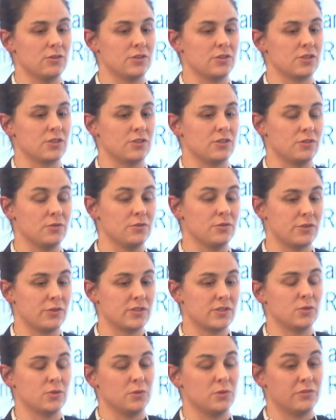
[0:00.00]
So first
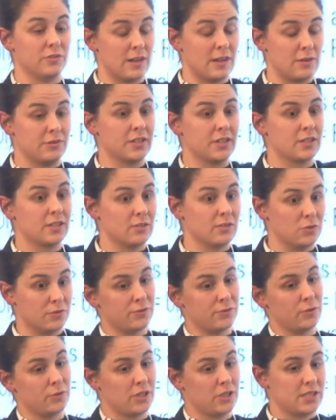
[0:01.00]
of all, we've now written off
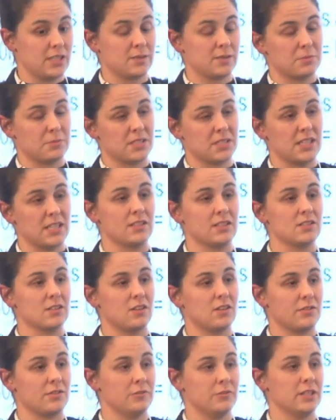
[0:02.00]
46%
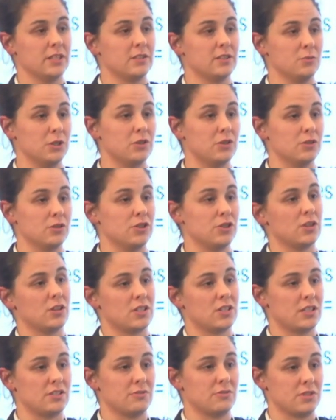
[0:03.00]
of the rental we could
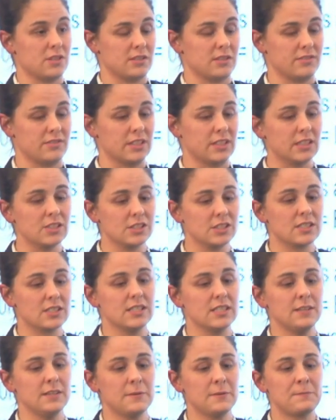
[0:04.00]
charge as a result of
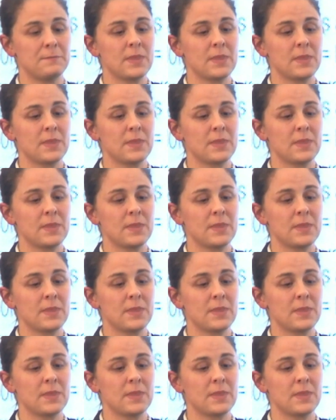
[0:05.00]
indigency.